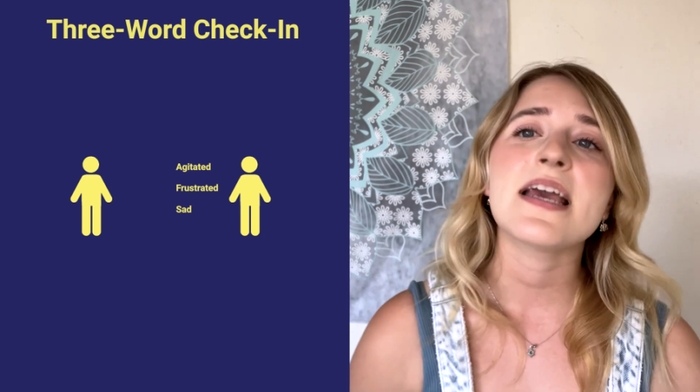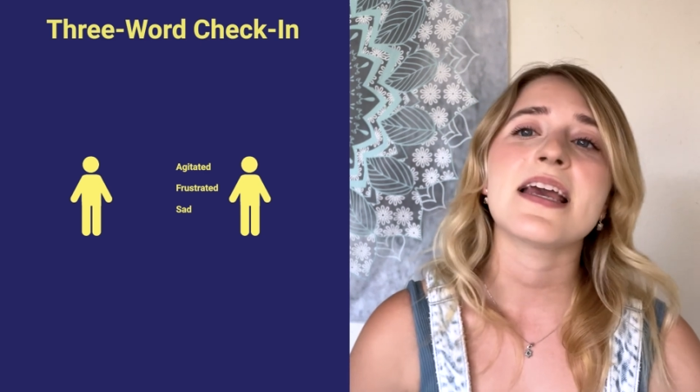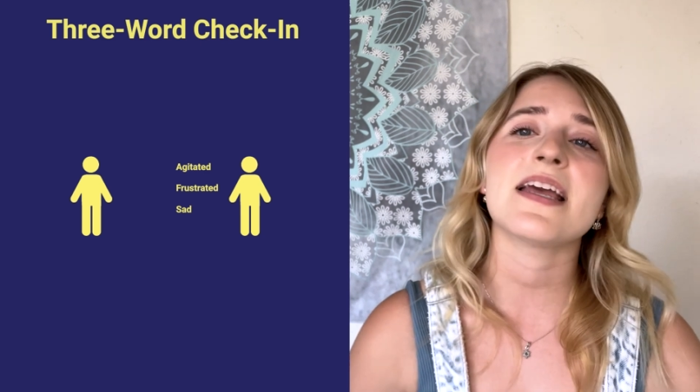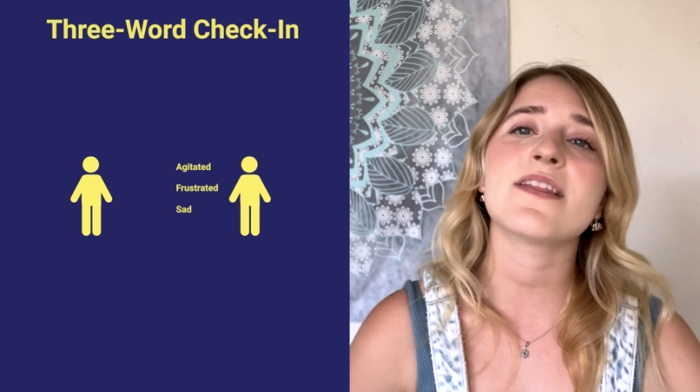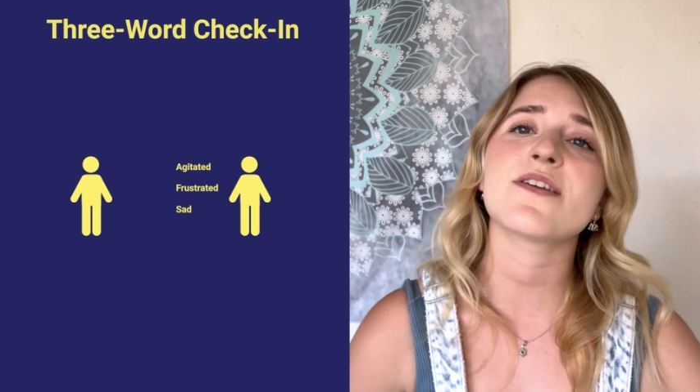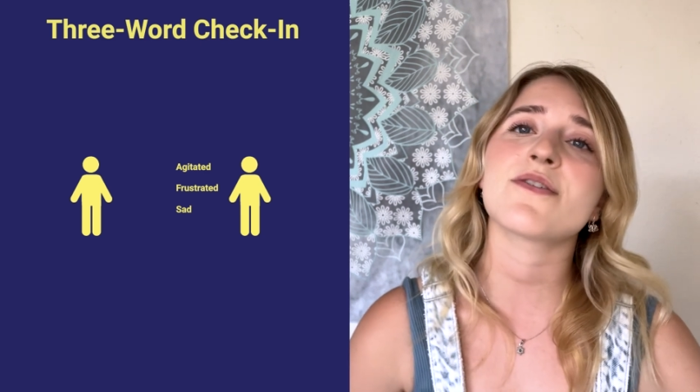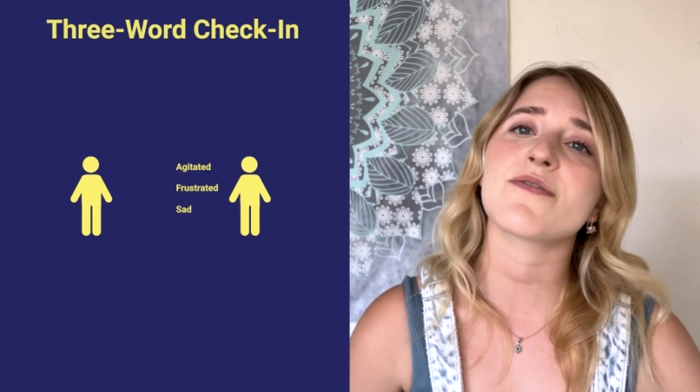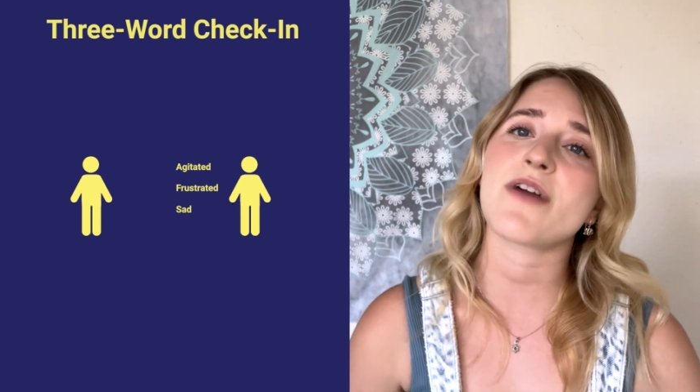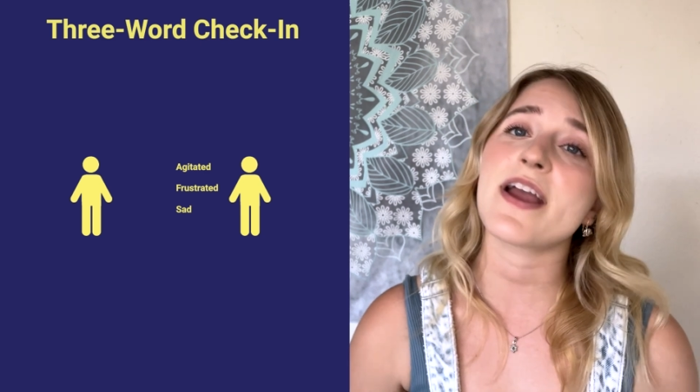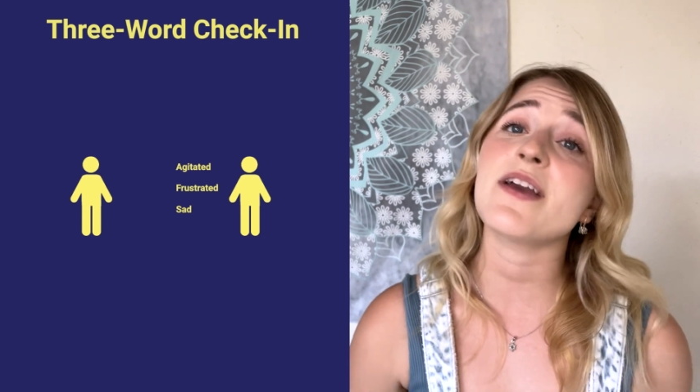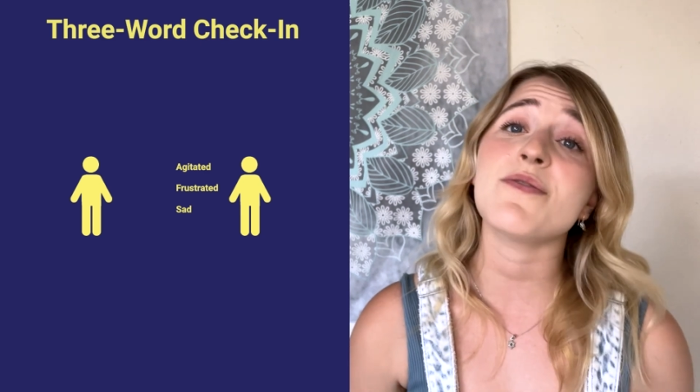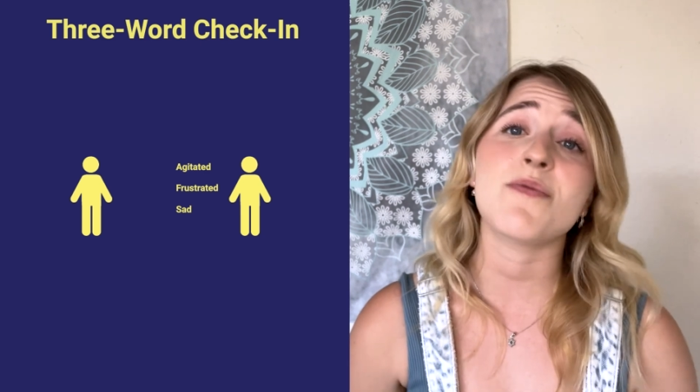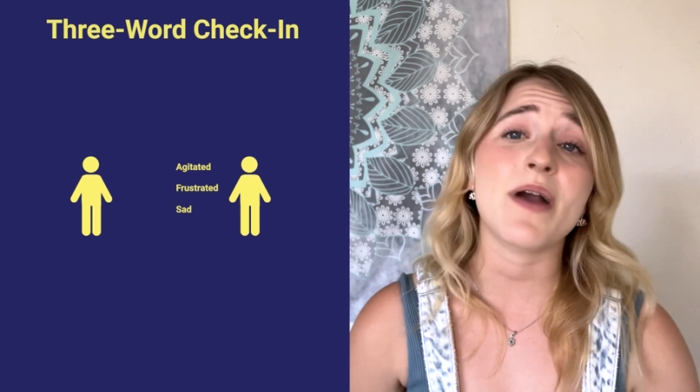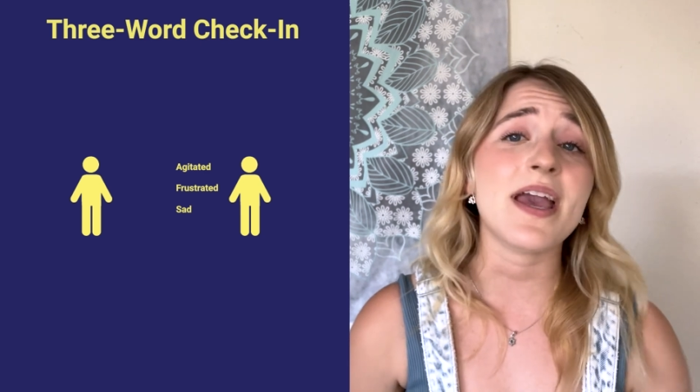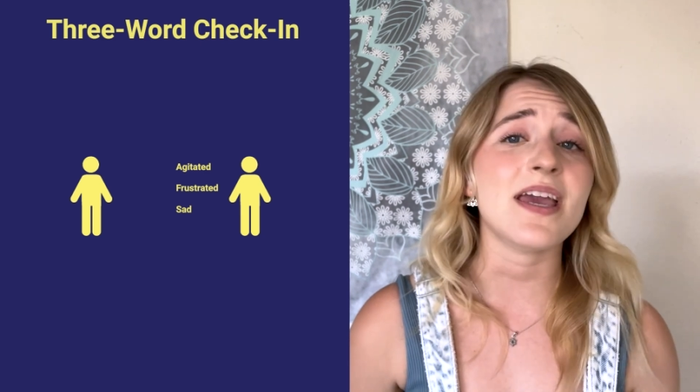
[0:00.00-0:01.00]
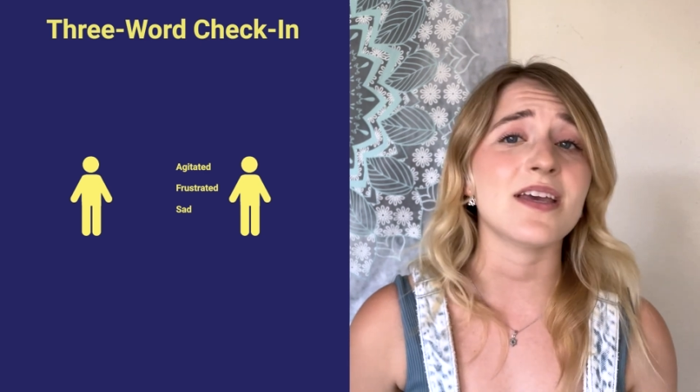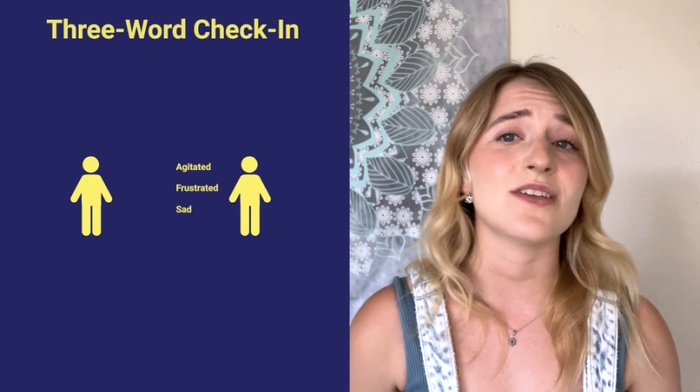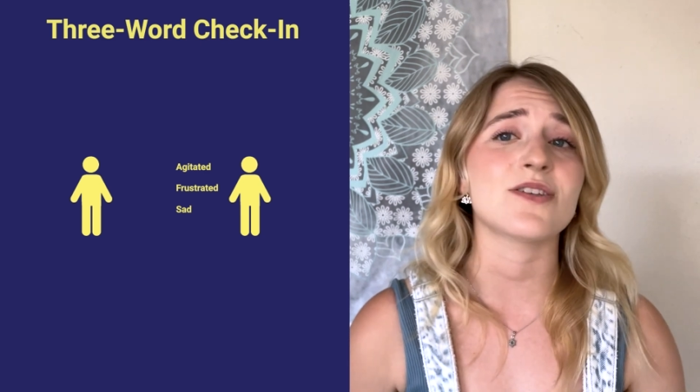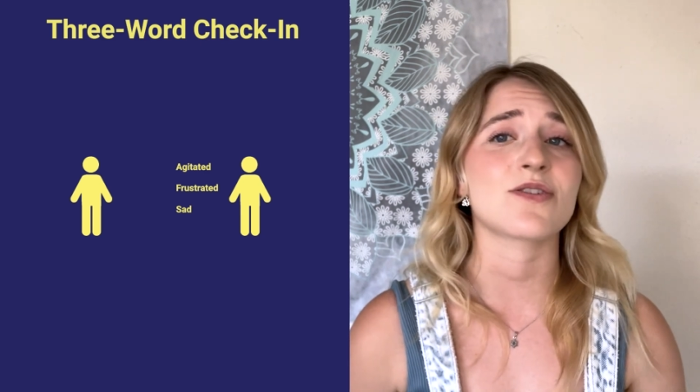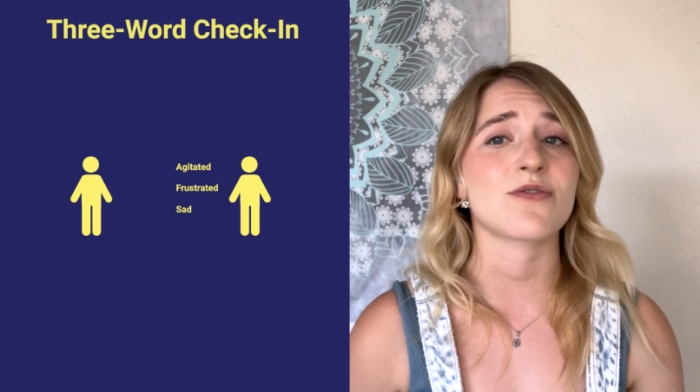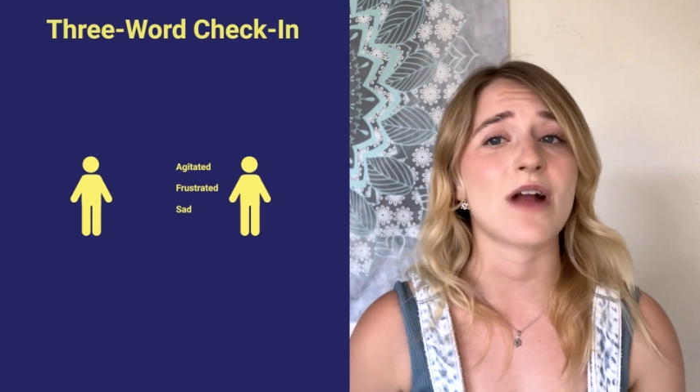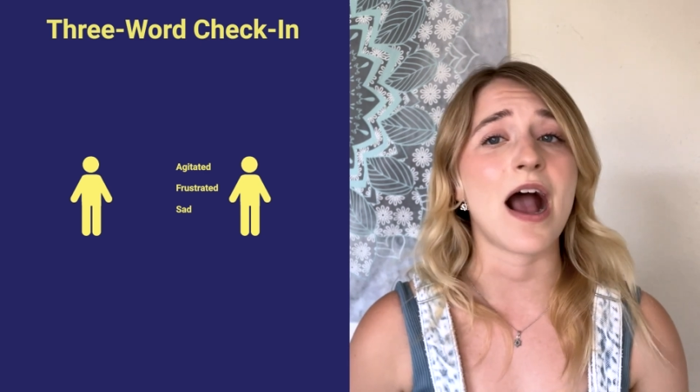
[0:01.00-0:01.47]
in the right
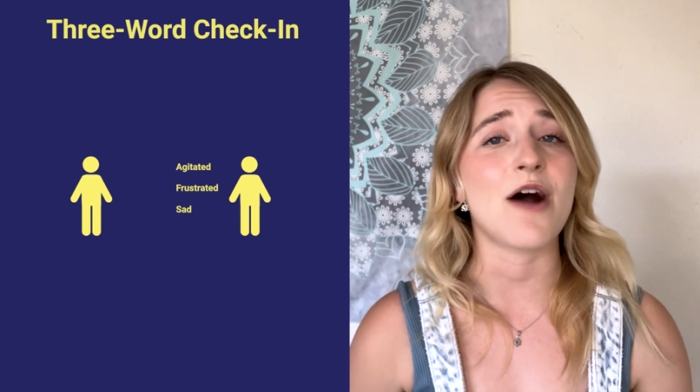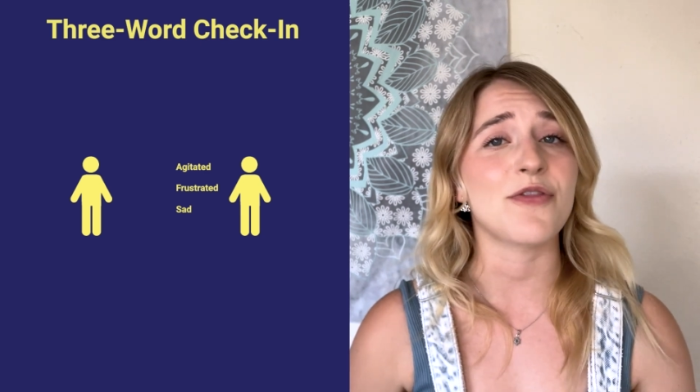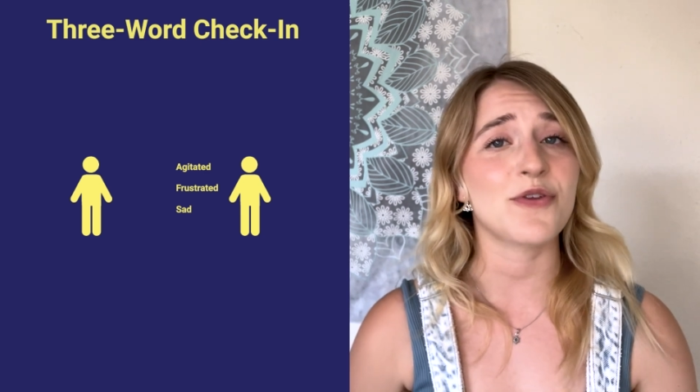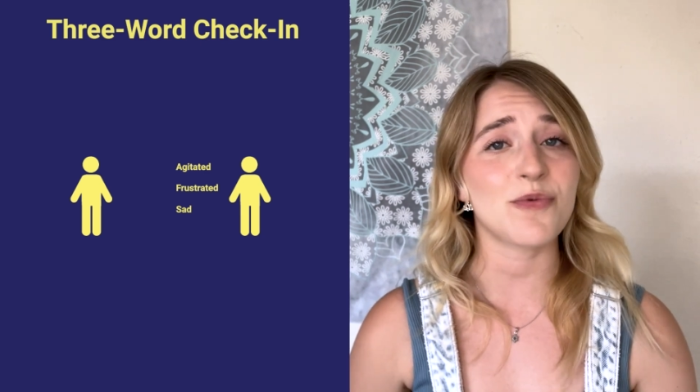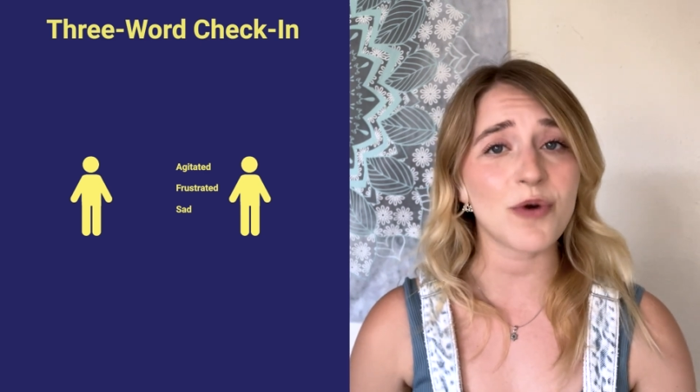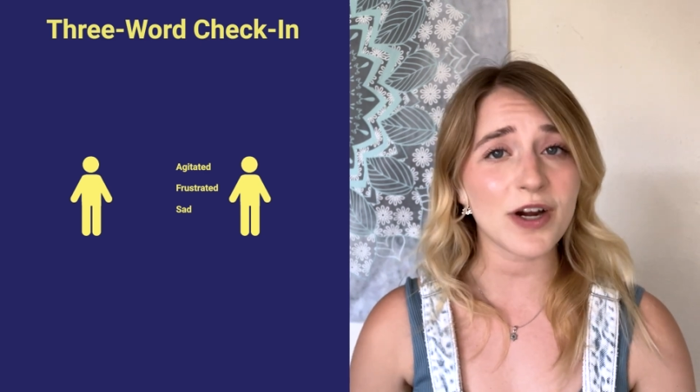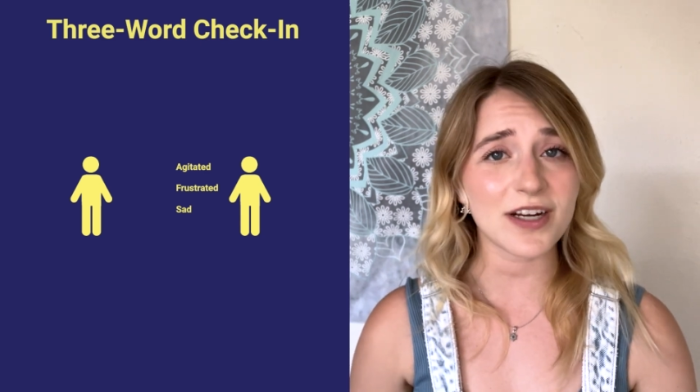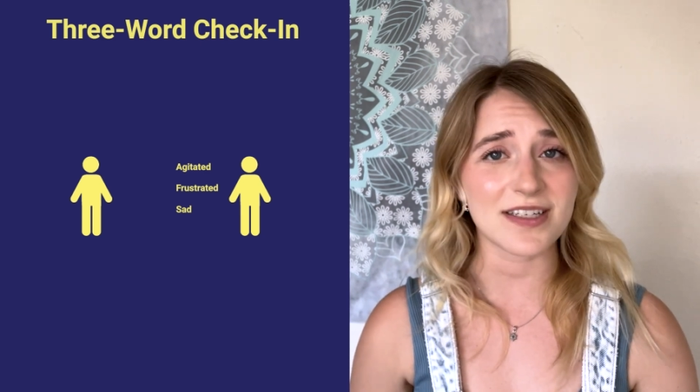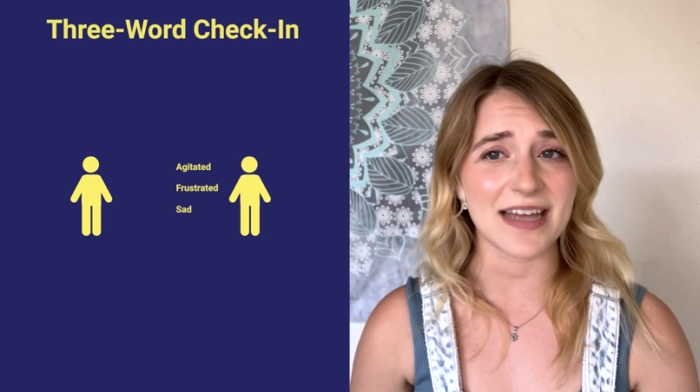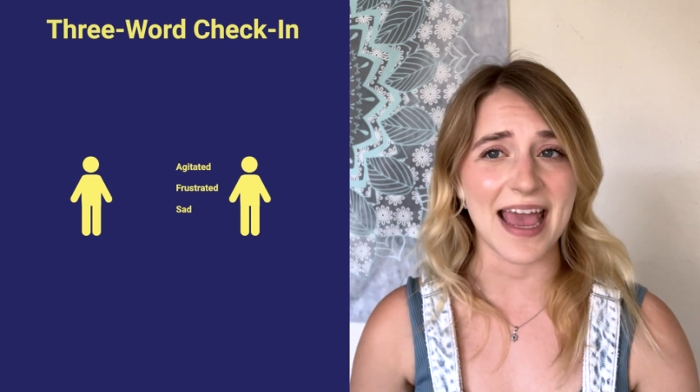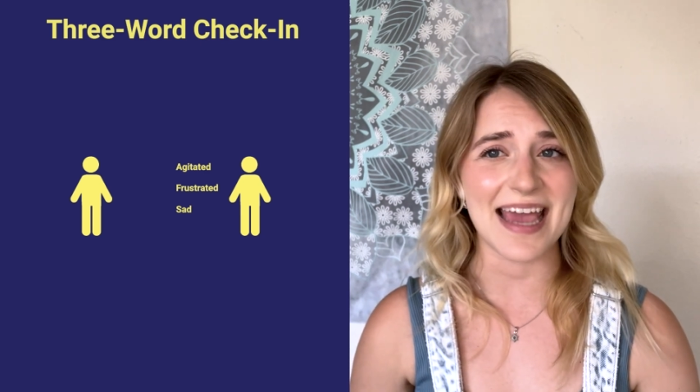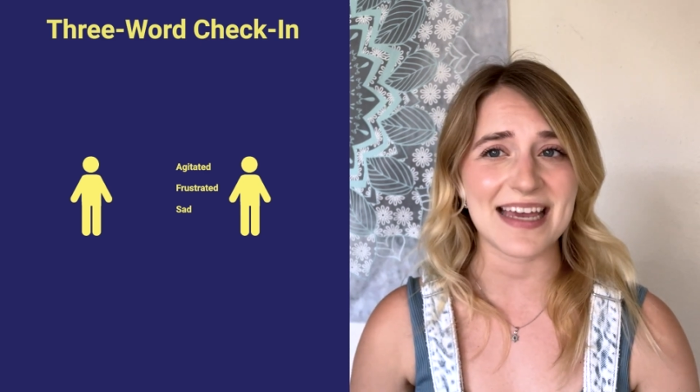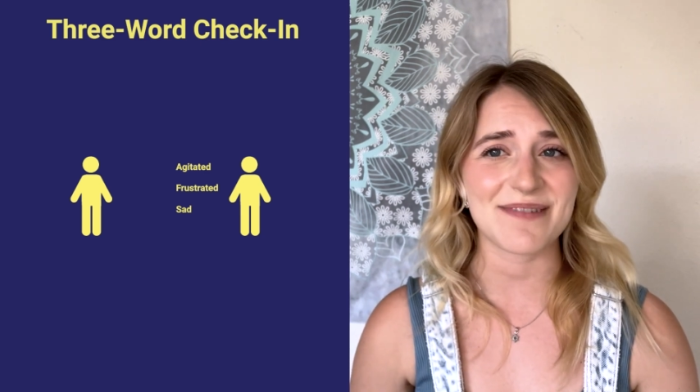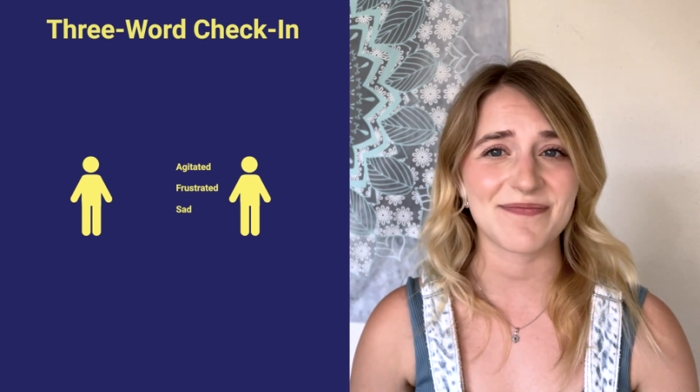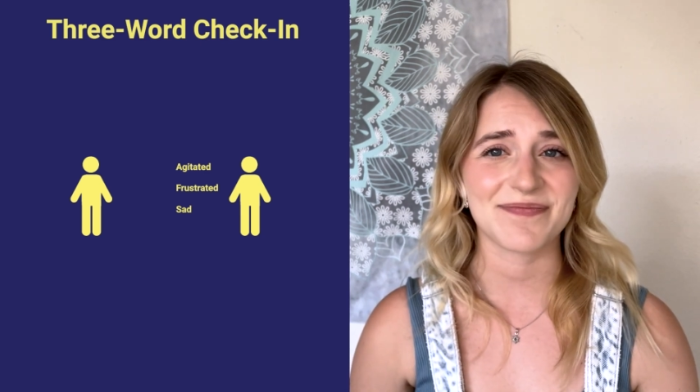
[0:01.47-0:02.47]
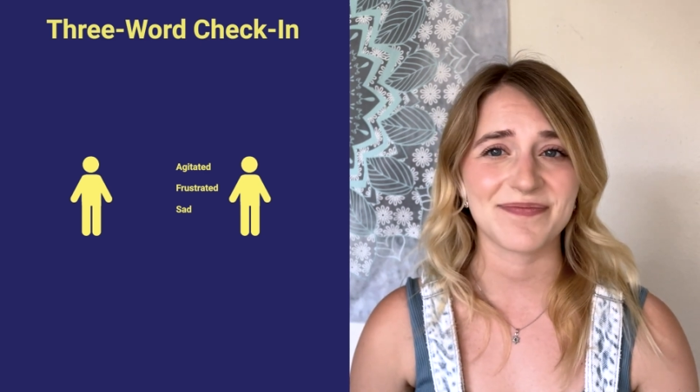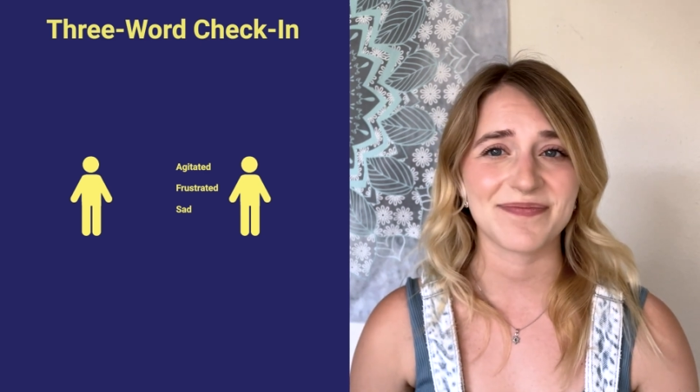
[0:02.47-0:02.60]
ways throughout the workday.